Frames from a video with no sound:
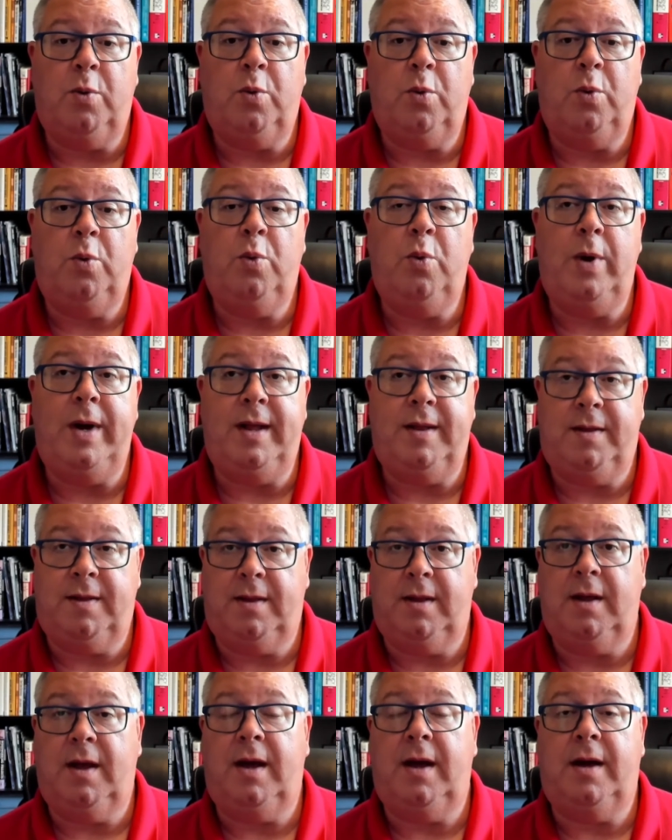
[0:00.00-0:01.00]

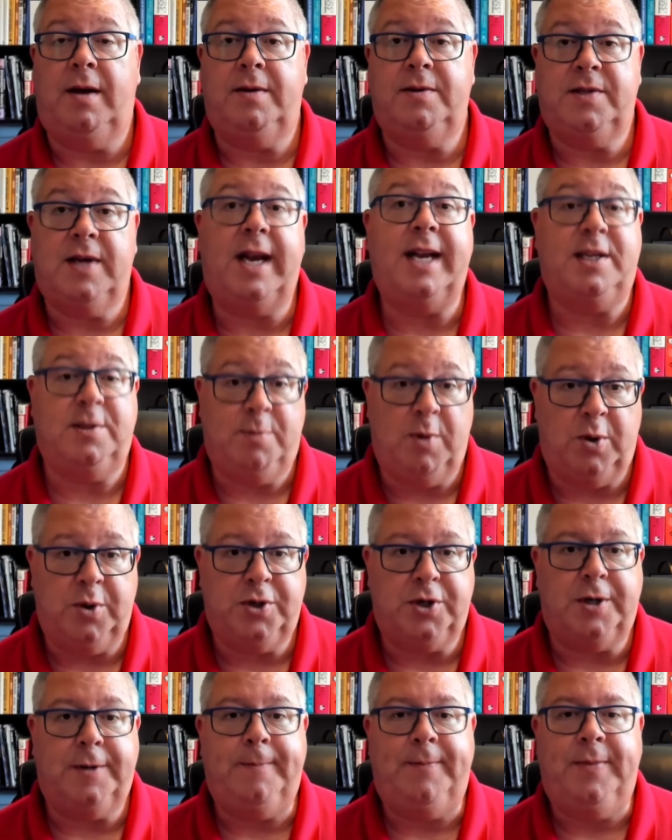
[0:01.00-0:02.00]
with sun
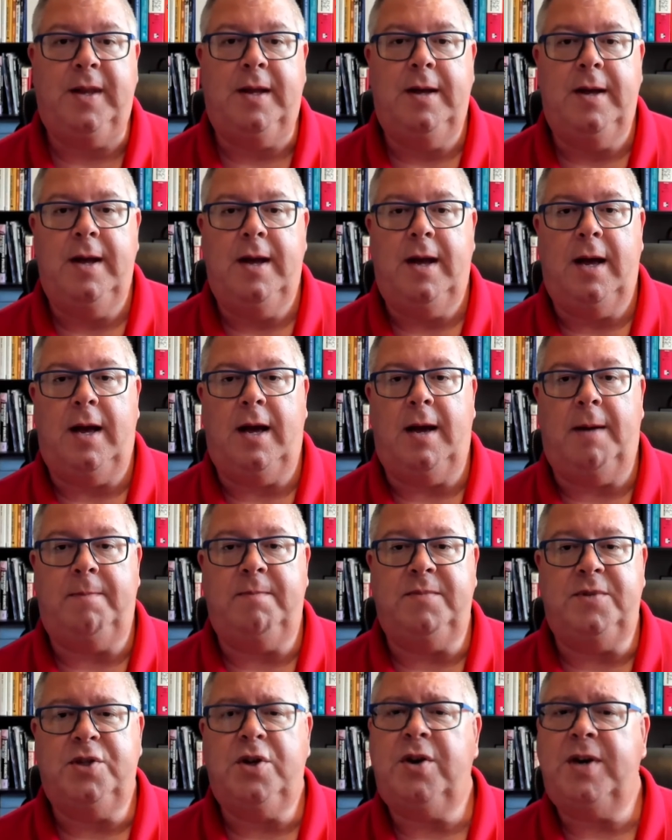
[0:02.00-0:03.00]
exposure.
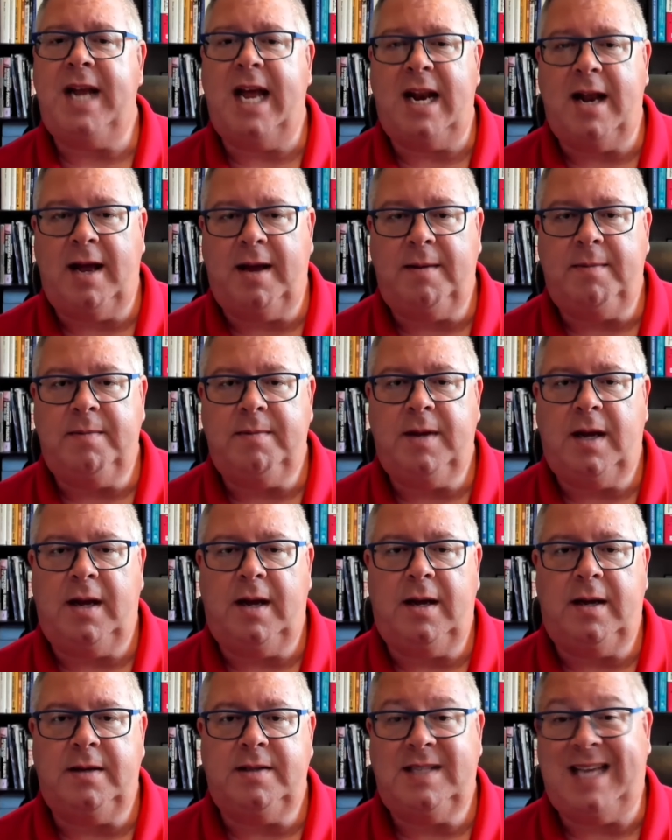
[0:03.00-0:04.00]
Certain
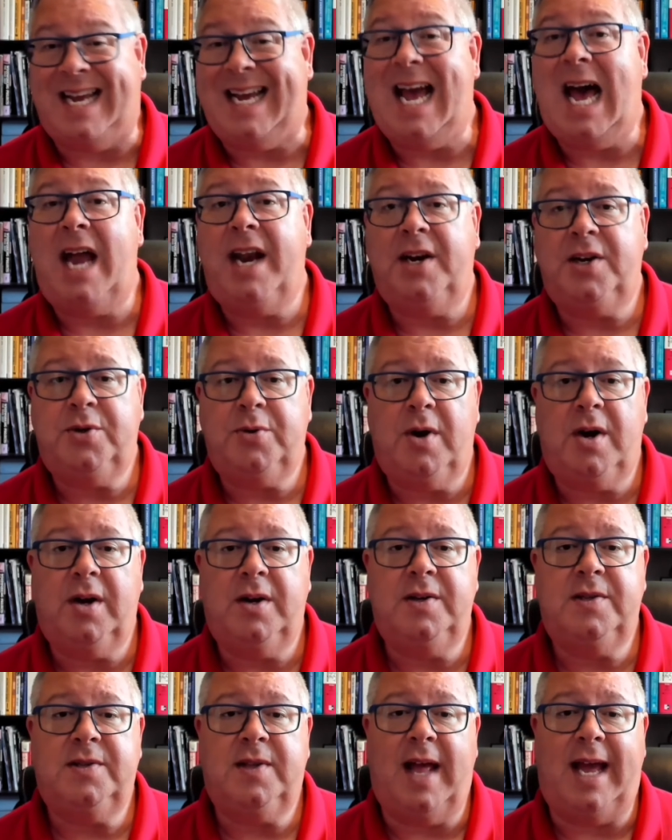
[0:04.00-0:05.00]
antipsychotic
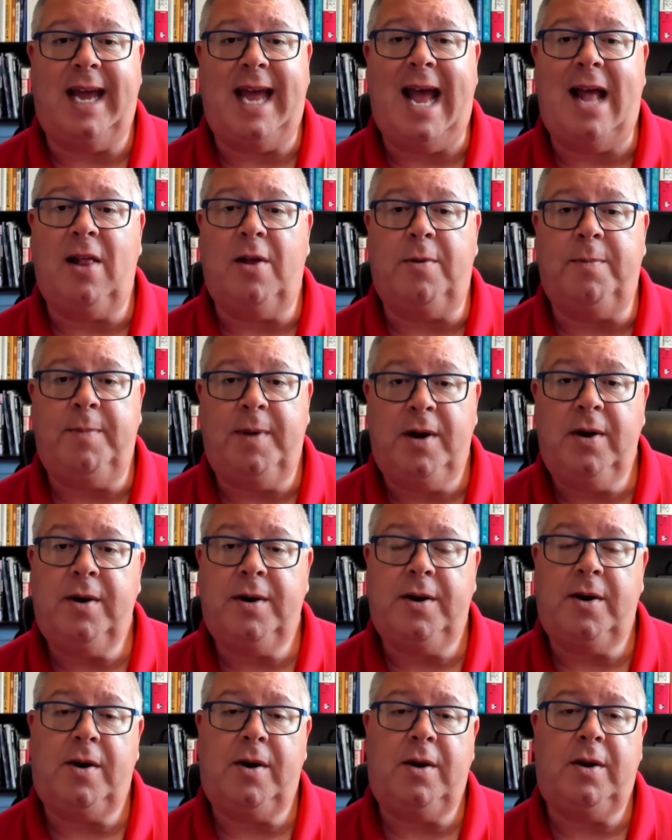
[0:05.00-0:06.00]
drugs like
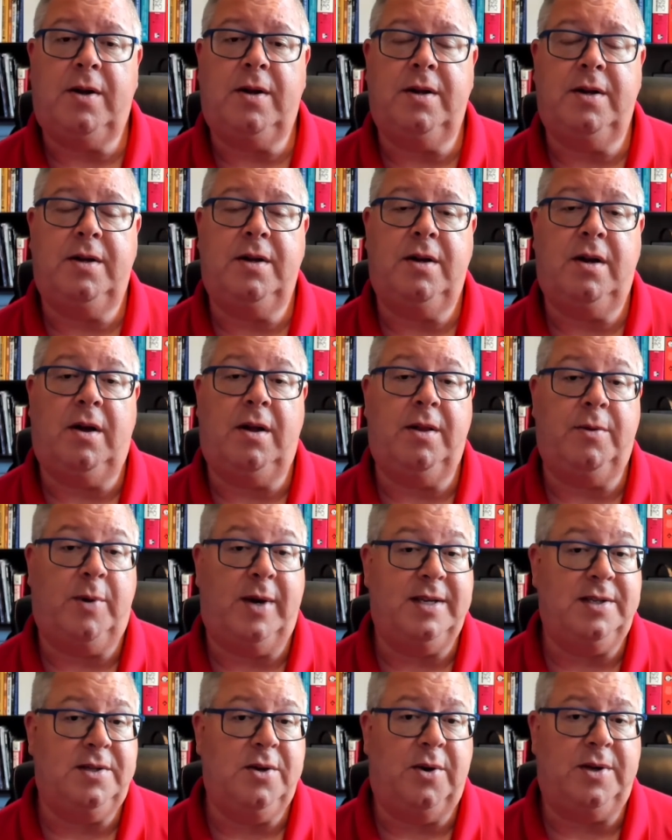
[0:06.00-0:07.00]
haloperidol,
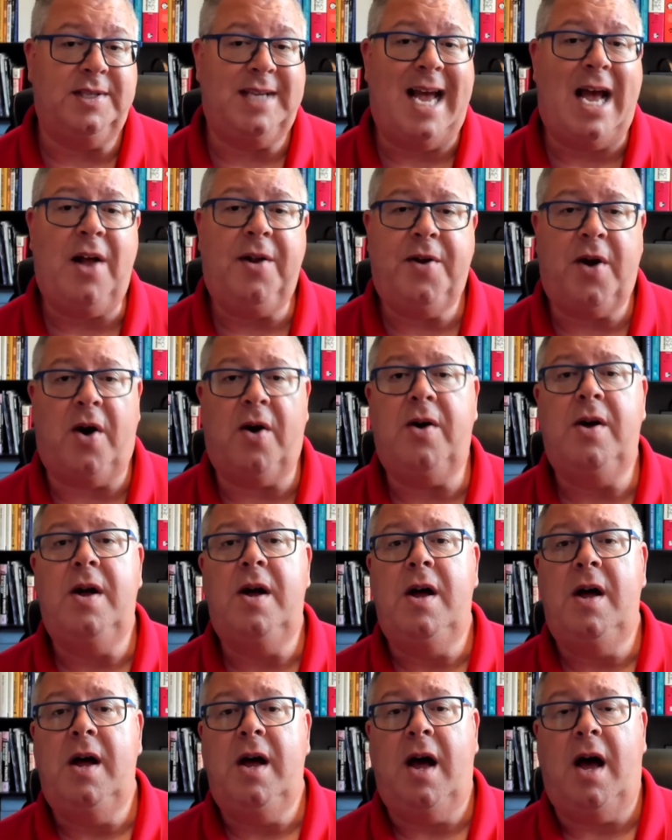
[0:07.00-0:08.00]
otherwise known as Haldol,
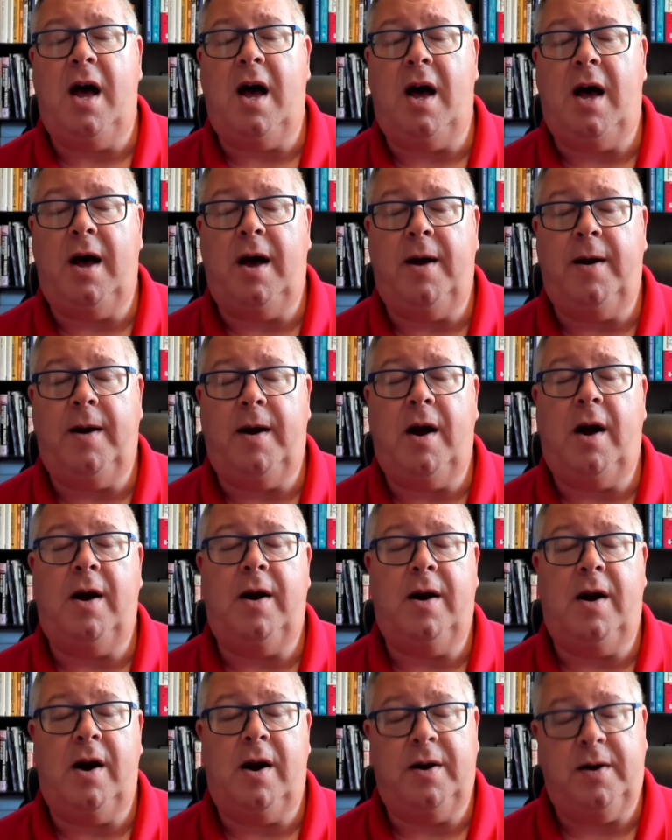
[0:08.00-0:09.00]

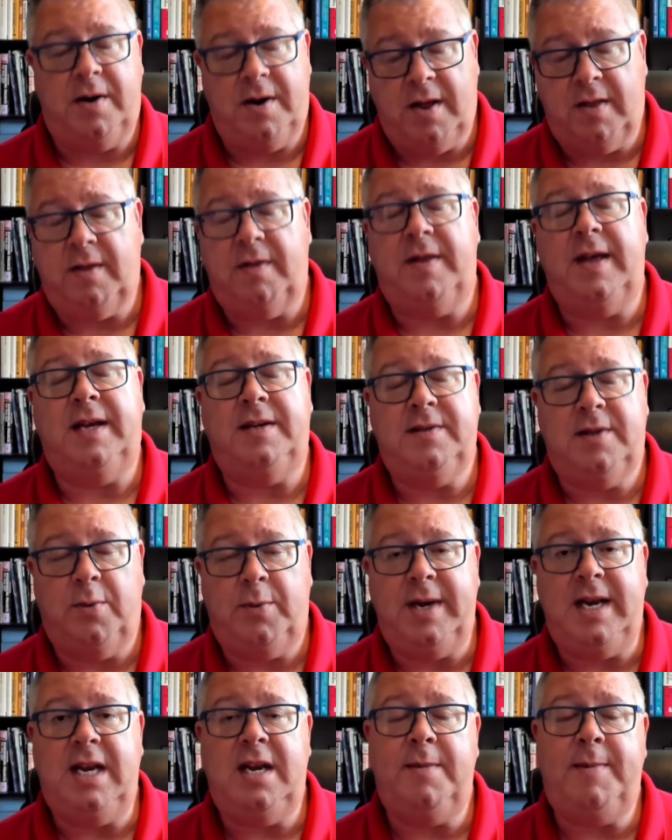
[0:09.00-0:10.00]
are another things that
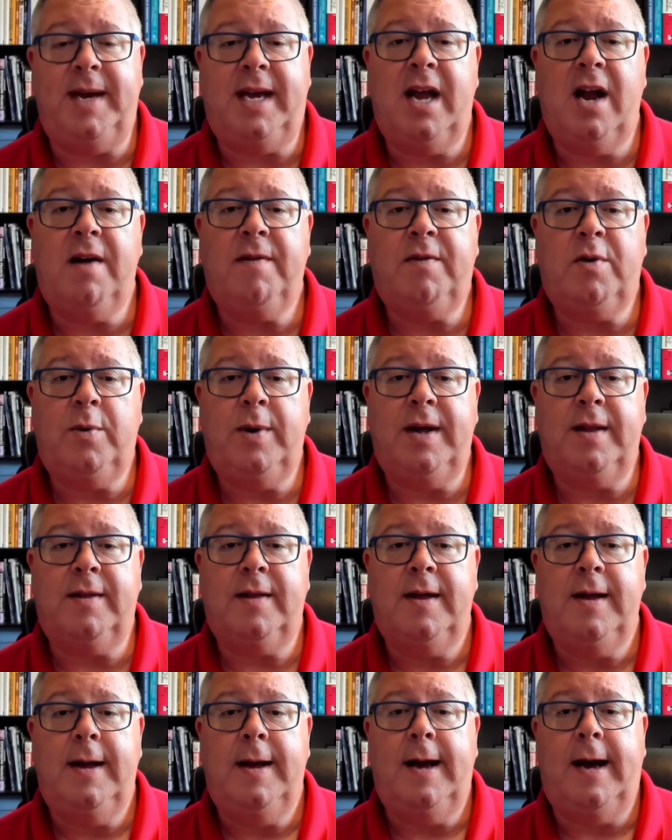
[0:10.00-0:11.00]
we need to be careful with.
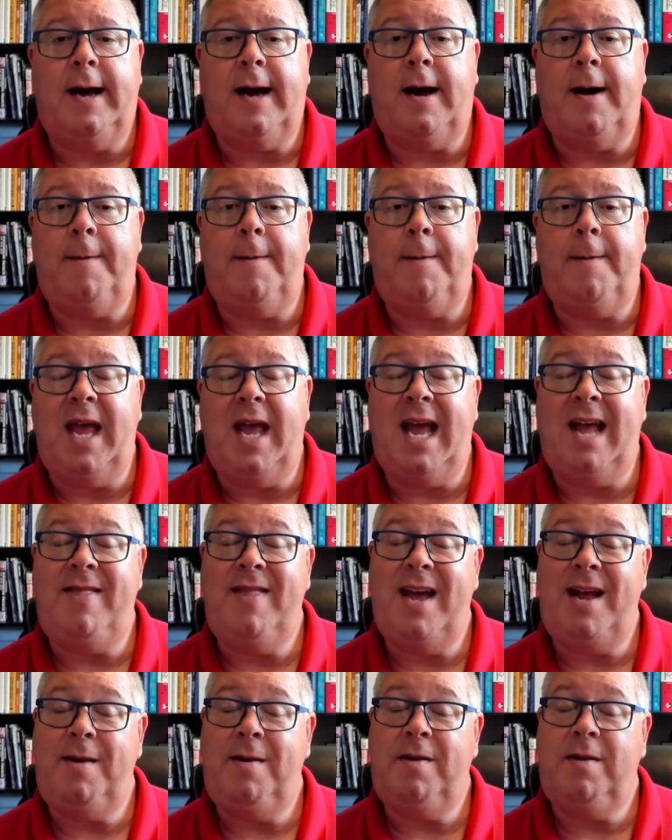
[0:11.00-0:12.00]
And
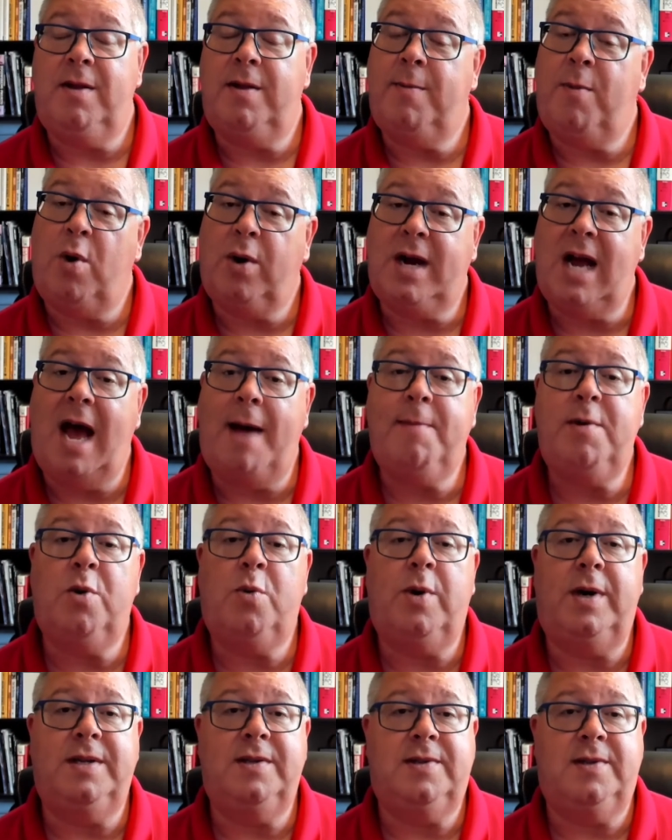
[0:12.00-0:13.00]
then the more common
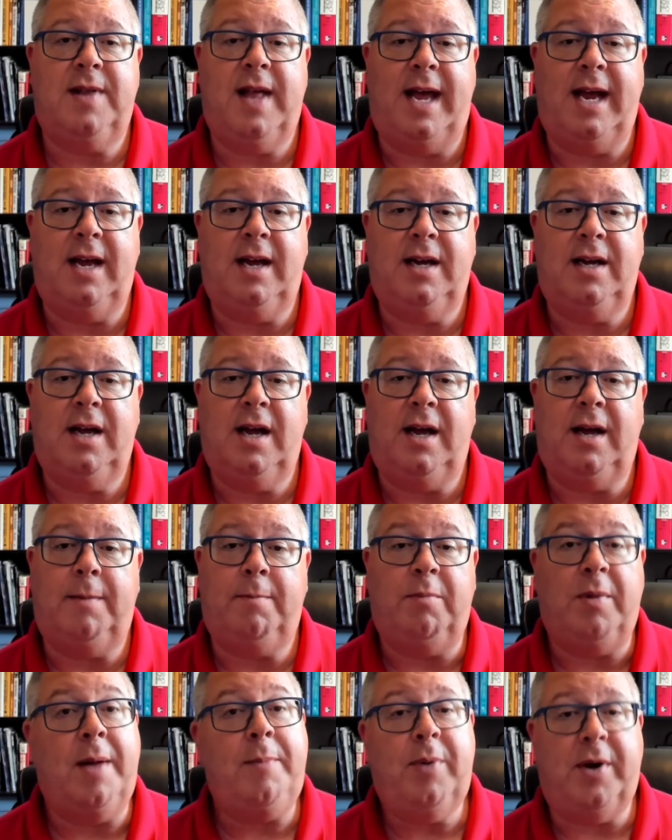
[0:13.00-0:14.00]
ones like
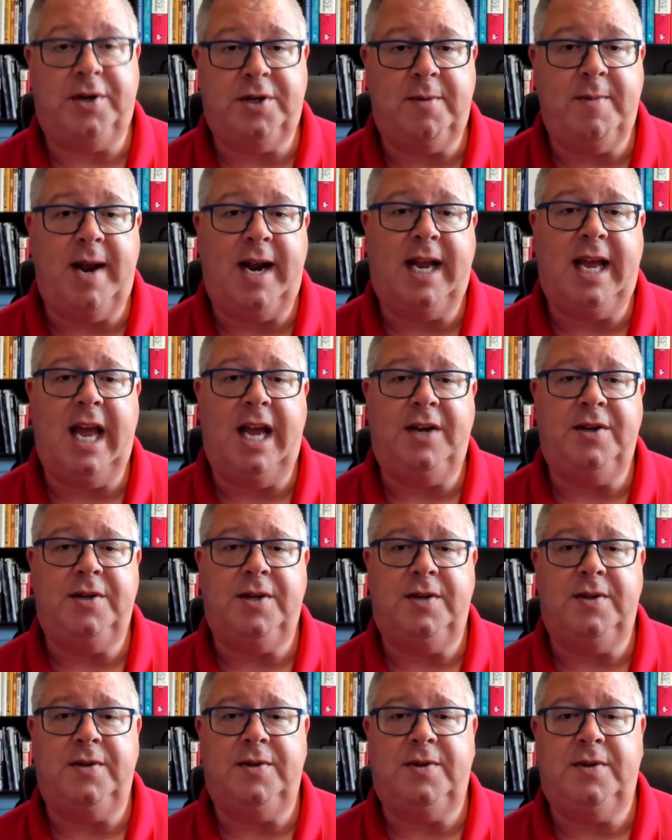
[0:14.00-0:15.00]
blood pressure
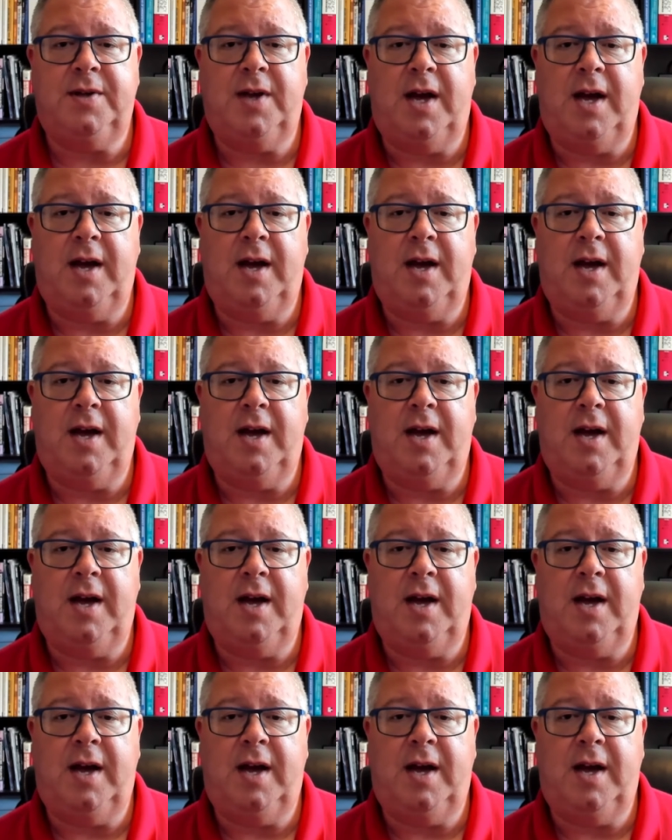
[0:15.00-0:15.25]
medications,